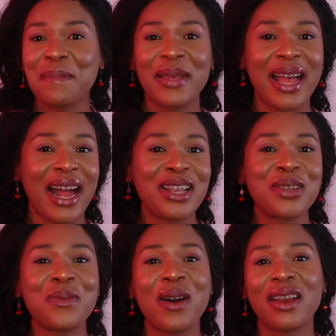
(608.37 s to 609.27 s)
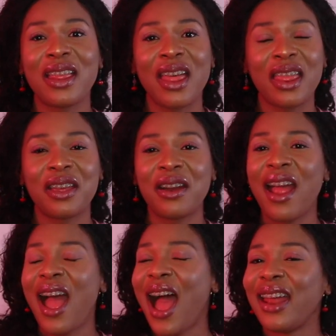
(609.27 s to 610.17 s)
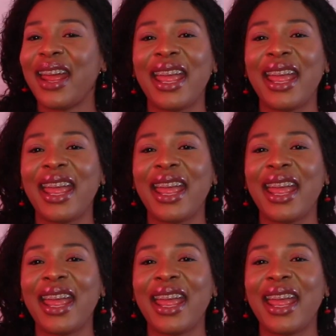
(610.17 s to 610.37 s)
be kind to one another, and I